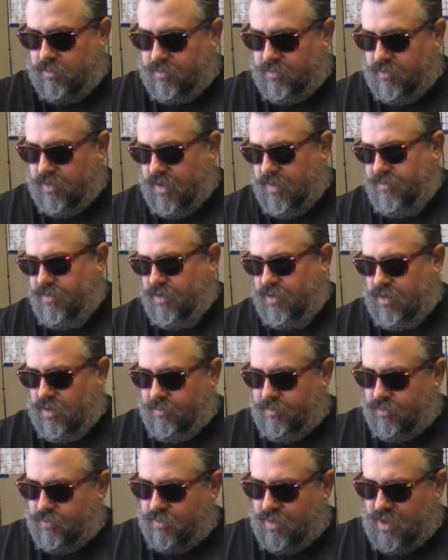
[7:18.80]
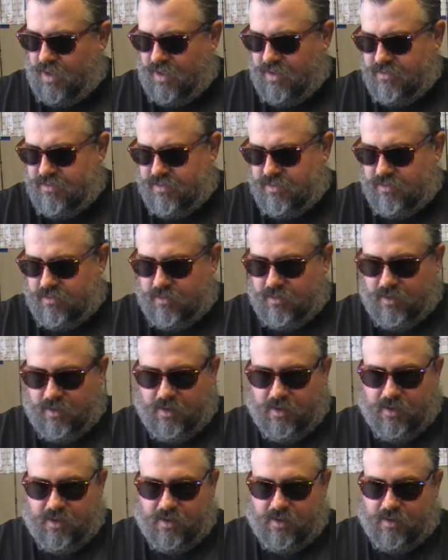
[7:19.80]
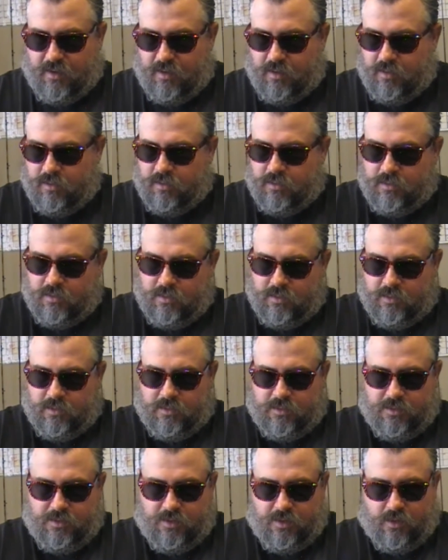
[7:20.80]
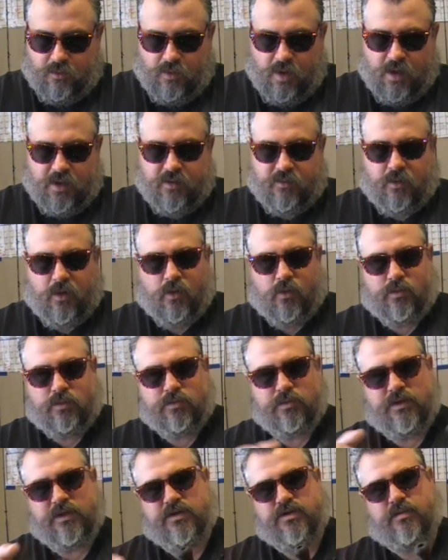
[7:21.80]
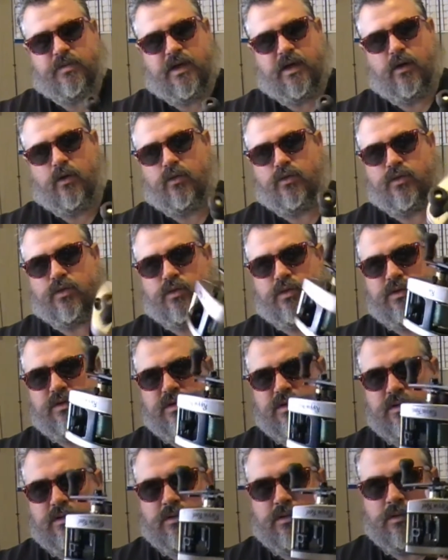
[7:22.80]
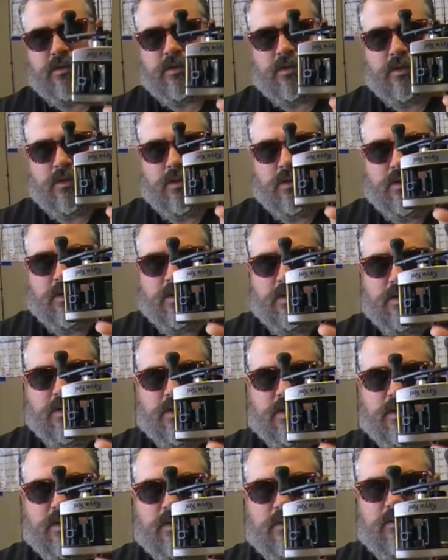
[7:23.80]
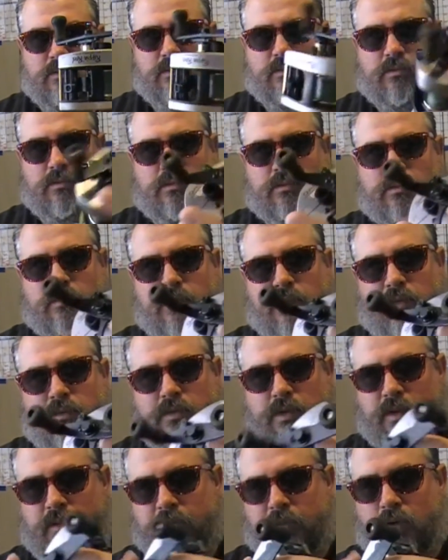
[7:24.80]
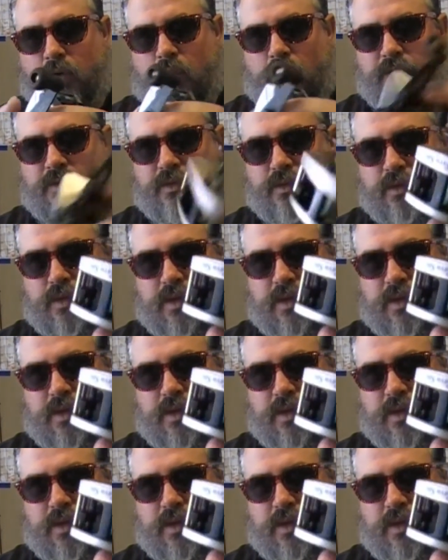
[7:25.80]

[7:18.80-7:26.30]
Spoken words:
grab you a couple rods, and you know, rock and roll. These are my older ones. I'm going through